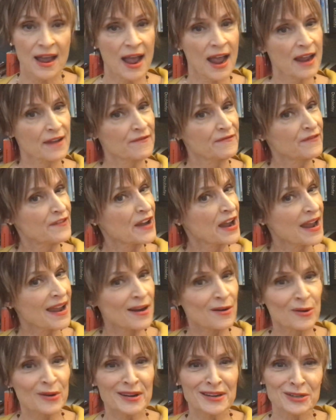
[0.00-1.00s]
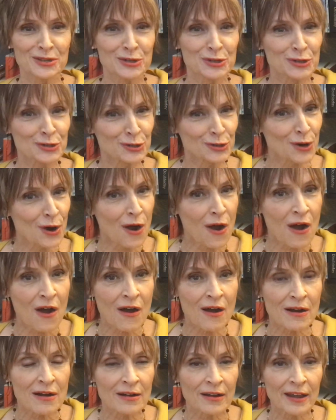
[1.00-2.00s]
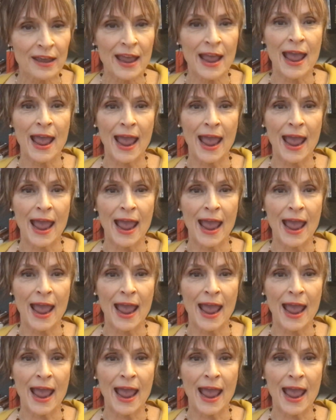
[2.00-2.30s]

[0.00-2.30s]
a very strong